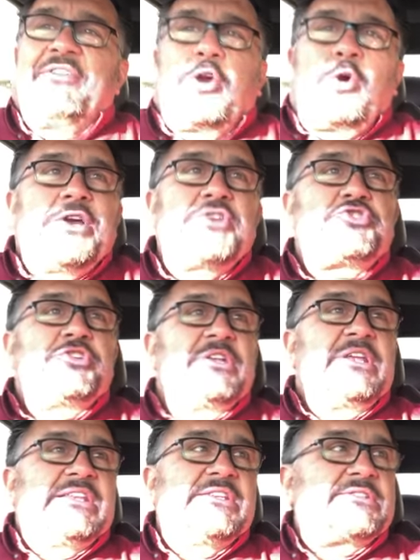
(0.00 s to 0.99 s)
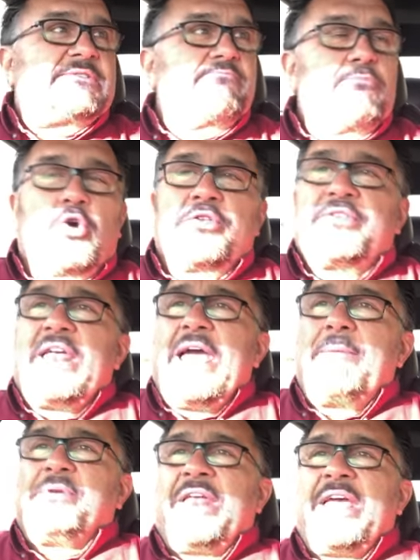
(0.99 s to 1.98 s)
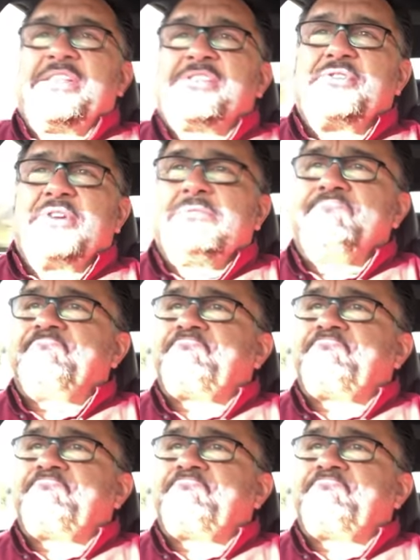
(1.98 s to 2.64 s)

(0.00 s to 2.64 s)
a question, he's more than happy to answer it.